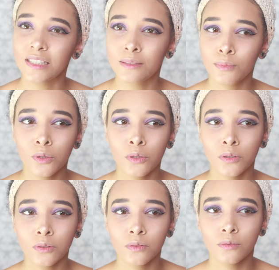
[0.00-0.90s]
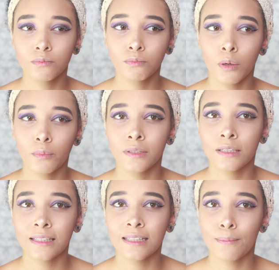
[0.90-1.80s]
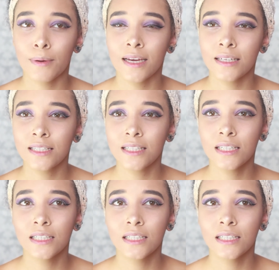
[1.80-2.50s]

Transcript: is more popular than the pen.